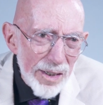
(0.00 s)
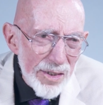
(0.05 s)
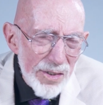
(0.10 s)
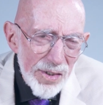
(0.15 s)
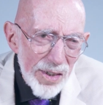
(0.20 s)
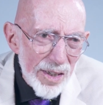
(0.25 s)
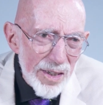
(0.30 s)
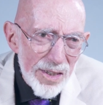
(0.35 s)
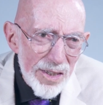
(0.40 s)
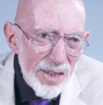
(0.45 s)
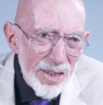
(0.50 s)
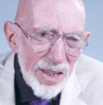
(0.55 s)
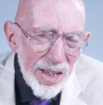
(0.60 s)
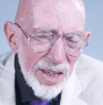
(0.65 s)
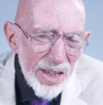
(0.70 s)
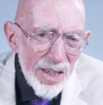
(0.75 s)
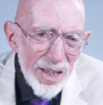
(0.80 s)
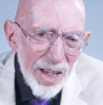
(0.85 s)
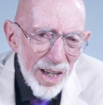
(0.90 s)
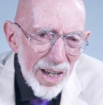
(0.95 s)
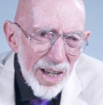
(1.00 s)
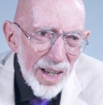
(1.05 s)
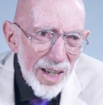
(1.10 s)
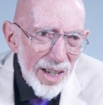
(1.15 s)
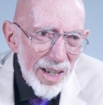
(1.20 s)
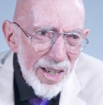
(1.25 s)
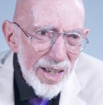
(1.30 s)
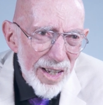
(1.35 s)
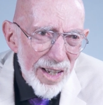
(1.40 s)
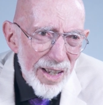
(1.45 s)
exist,
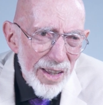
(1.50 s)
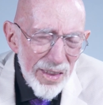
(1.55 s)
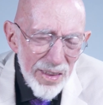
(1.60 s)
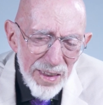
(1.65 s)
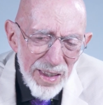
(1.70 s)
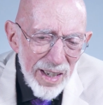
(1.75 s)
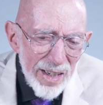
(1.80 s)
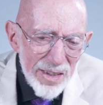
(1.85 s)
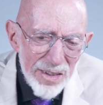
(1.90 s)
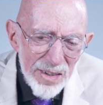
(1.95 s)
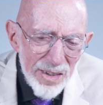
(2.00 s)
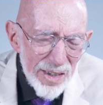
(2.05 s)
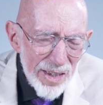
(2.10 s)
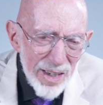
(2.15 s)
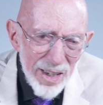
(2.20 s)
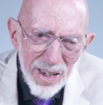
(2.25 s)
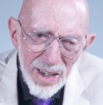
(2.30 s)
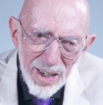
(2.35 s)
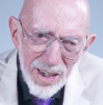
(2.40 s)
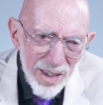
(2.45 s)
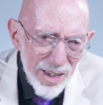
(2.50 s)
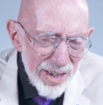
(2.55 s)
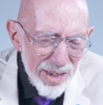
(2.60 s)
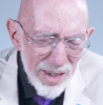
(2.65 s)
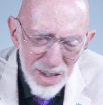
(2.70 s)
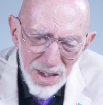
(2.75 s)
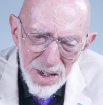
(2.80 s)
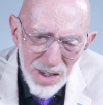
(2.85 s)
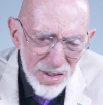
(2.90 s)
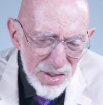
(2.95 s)
uh, then uh,
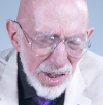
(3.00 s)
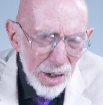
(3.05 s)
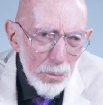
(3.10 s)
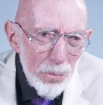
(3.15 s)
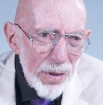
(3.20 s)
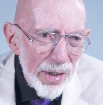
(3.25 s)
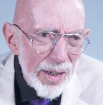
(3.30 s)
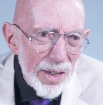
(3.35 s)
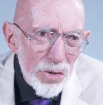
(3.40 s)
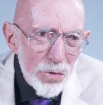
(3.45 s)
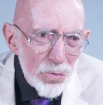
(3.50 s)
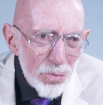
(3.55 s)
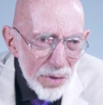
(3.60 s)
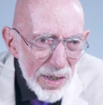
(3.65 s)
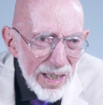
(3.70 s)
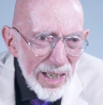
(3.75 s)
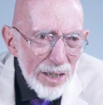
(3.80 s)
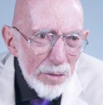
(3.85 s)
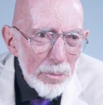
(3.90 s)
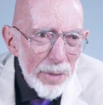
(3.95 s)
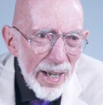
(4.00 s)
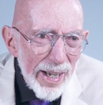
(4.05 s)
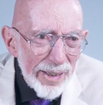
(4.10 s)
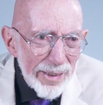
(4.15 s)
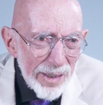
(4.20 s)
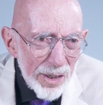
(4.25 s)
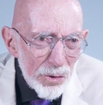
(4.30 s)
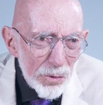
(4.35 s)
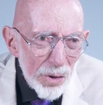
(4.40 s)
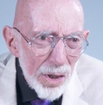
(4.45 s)
something is really
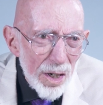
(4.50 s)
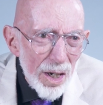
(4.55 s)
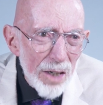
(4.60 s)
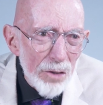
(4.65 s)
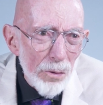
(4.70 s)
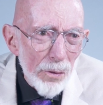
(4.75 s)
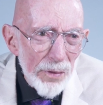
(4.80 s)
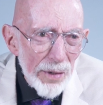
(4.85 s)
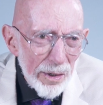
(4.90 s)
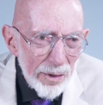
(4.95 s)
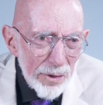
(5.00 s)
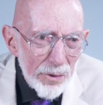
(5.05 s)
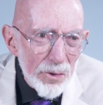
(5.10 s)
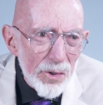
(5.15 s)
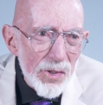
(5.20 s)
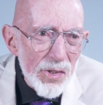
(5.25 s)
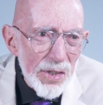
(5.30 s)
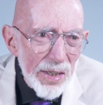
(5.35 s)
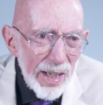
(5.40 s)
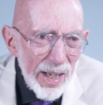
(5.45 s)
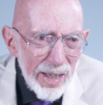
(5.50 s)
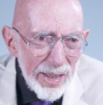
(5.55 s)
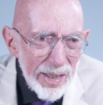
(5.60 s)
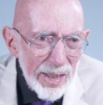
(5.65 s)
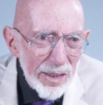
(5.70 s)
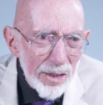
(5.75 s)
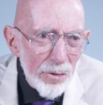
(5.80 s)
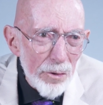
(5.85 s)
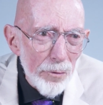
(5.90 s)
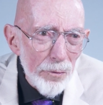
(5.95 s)
badly wrong with our
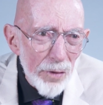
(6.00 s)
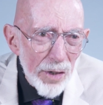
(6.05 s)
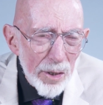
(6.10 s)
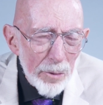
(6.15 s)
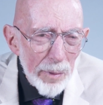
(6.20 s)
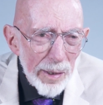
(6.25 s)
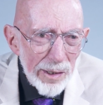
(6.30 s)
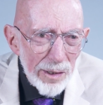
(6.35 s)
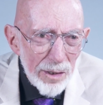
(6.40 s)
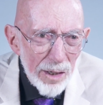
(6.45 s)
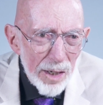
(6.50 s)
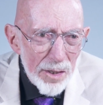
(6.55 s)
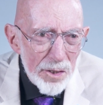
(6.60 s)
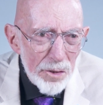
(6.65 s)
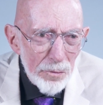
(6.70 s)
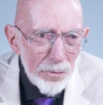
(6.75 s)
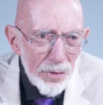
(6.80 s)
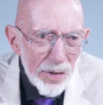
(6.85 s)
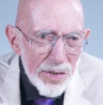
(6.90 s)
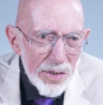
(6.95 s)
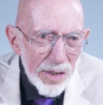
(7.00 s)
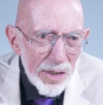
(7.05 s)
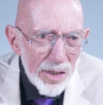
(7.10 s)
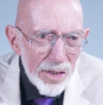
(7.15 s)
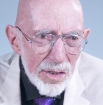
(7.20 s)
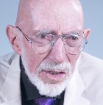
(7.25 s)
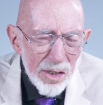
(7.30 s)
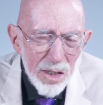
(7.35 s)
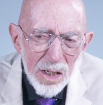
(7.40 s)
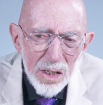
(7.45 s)
understanding of the fundamental laws of
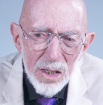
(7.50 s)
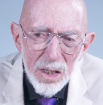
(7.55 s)
physics.